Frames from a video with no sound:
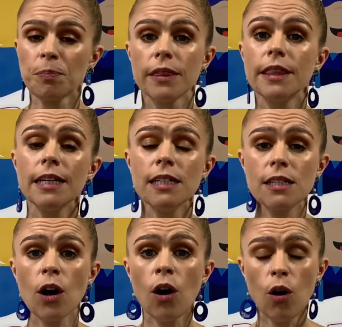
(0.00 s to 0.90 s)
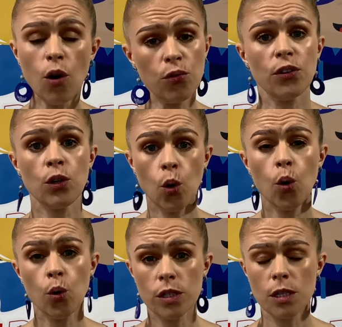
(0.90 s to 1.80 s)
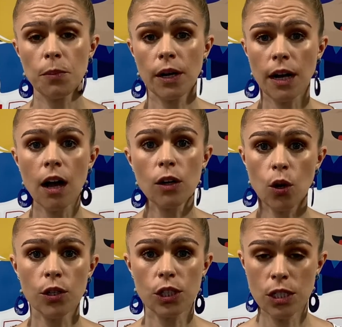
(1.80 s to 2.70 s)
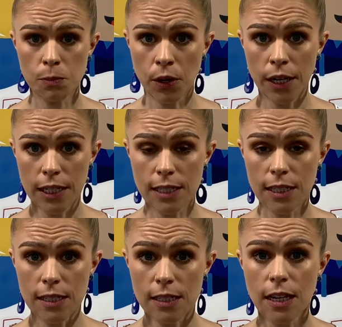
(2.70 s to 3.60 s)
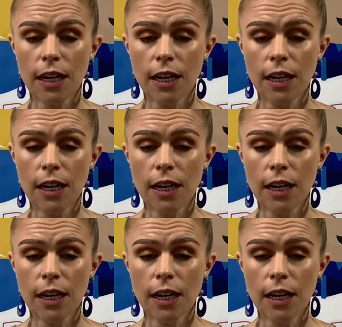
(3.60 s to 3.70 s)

These are often caused by unconscious biases.